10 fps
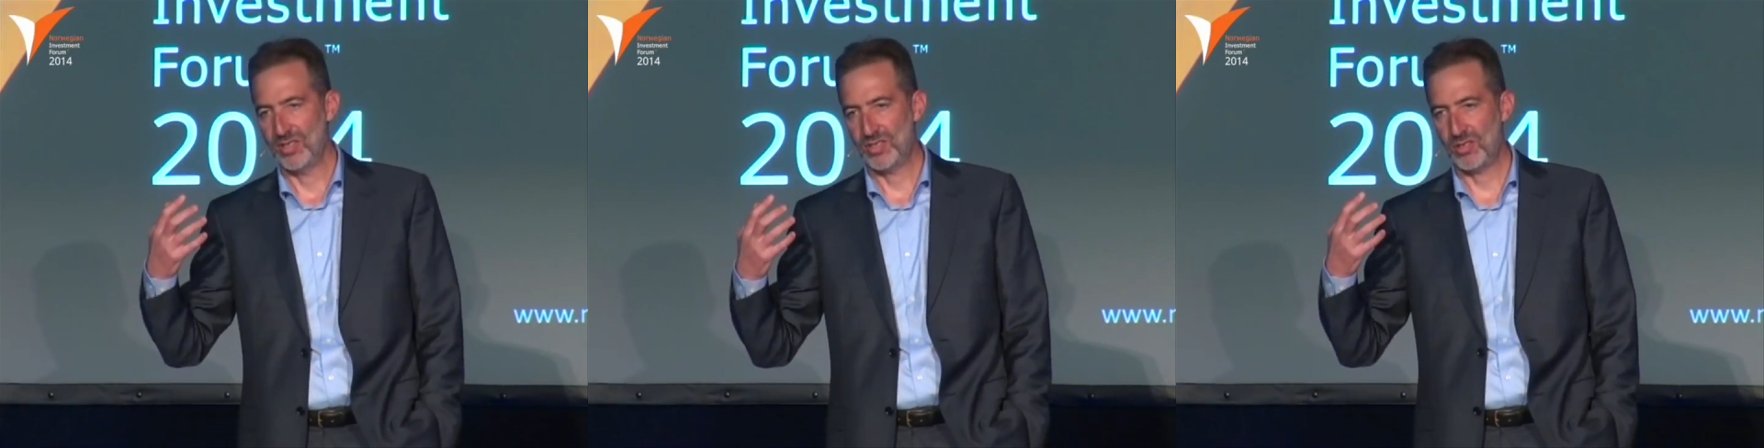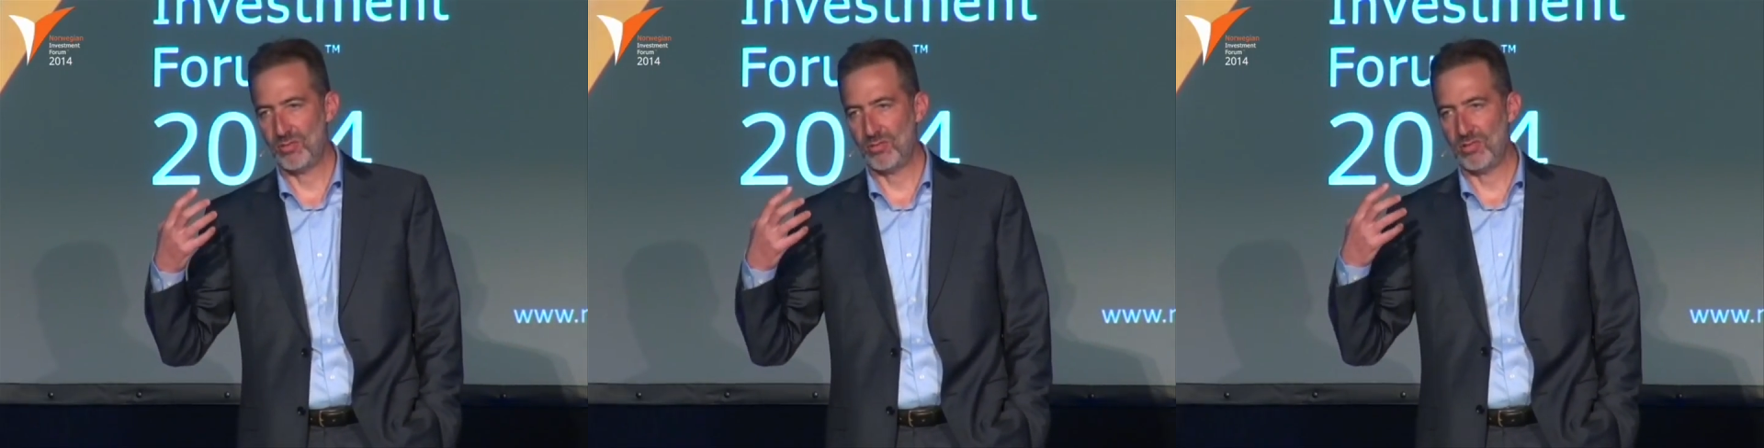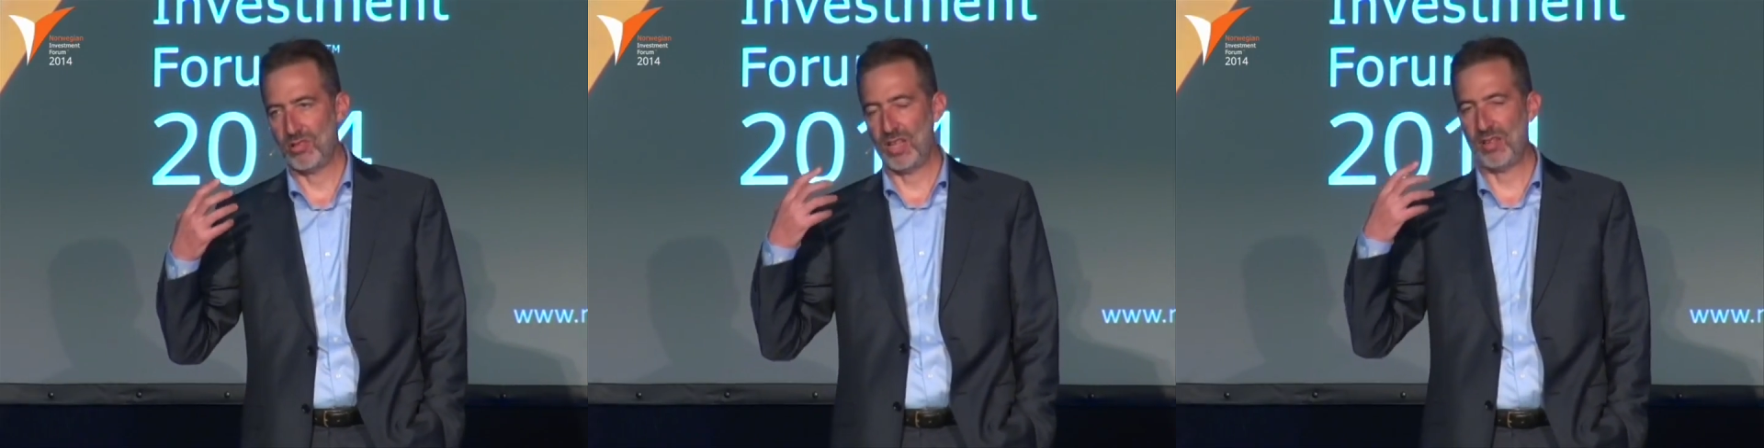So,
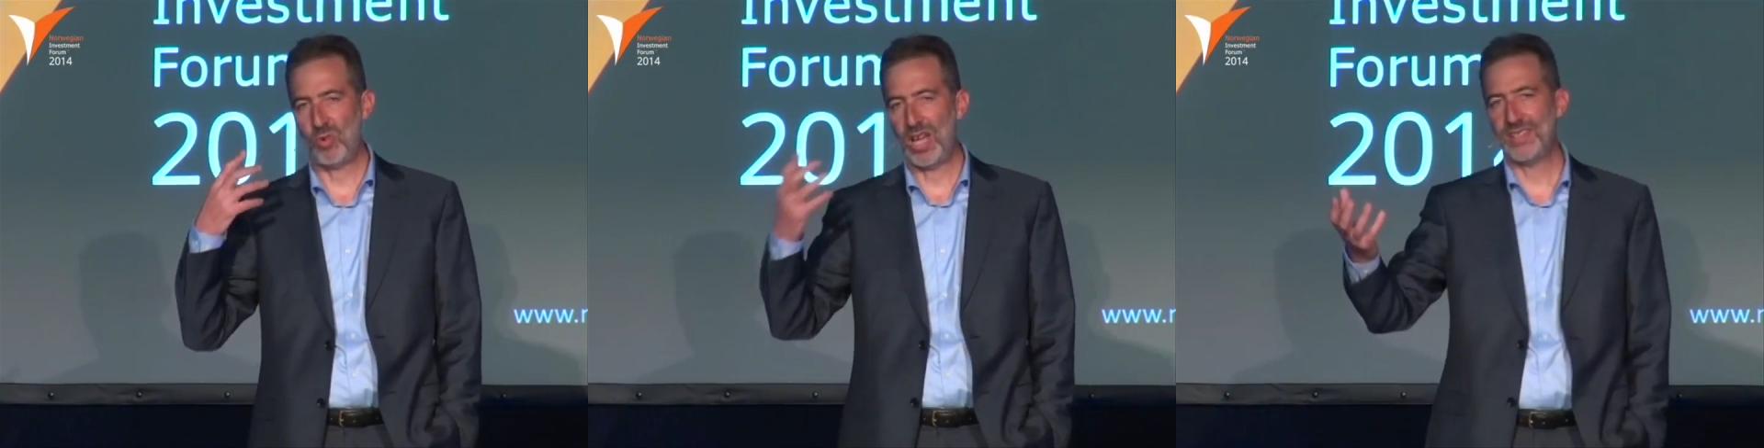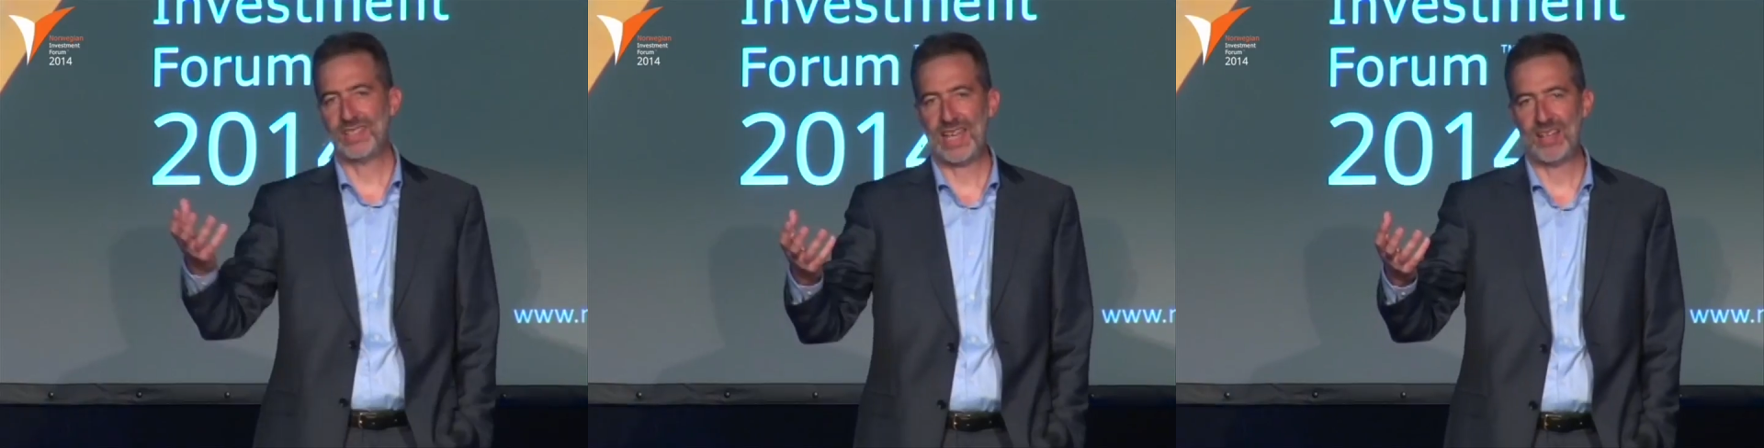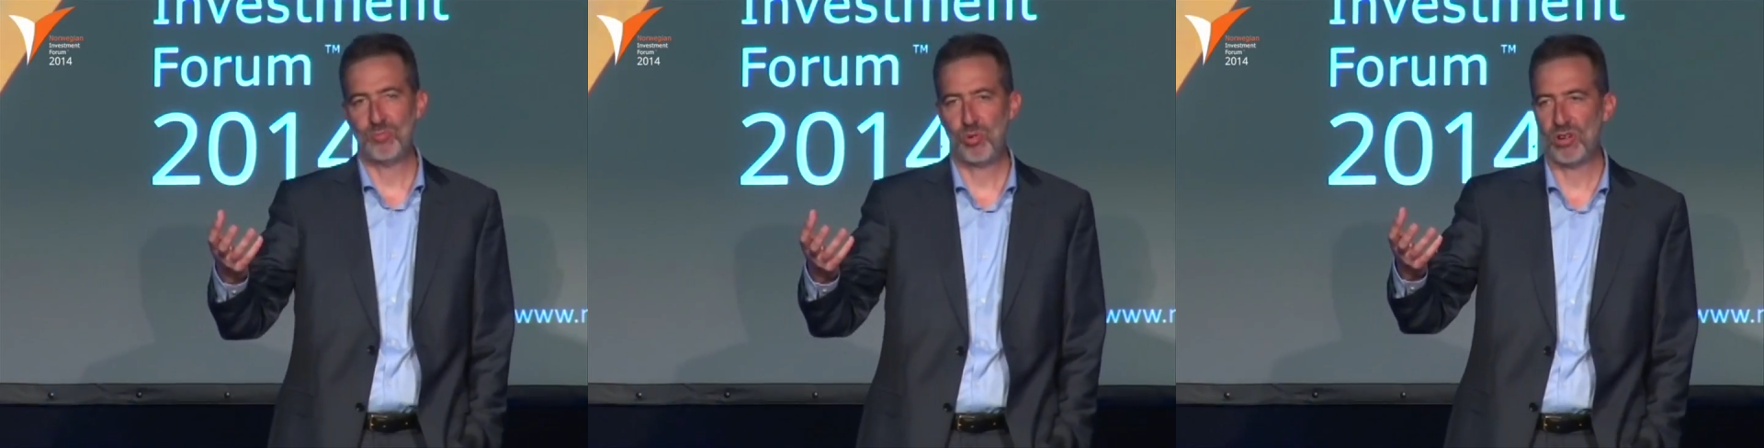and why is
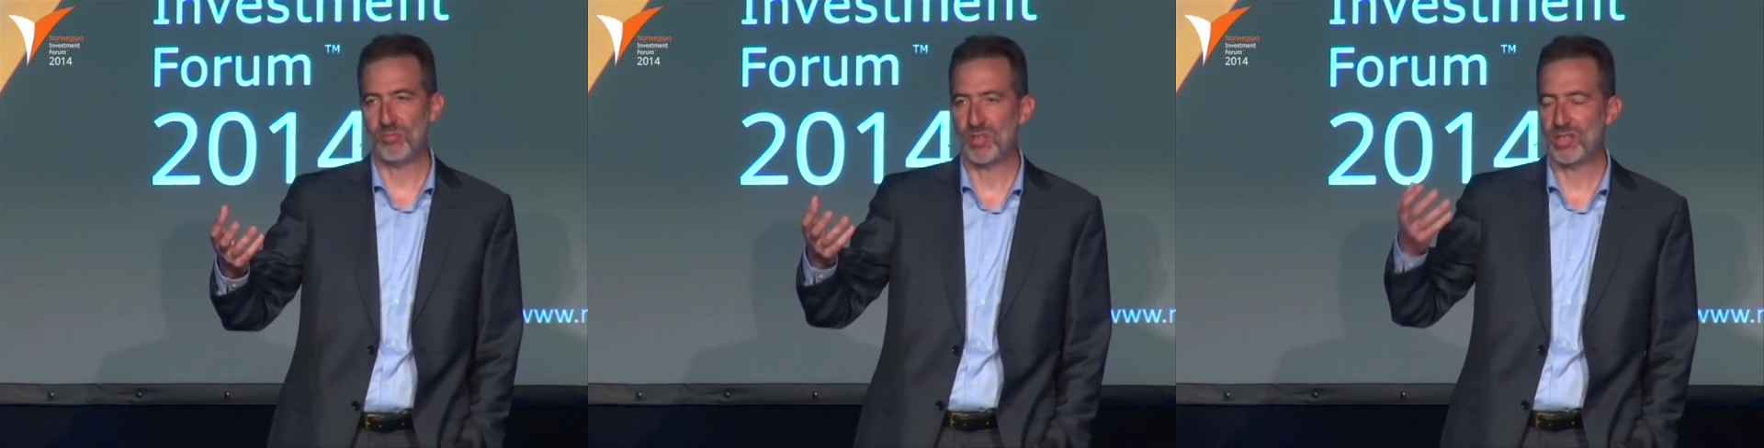that important?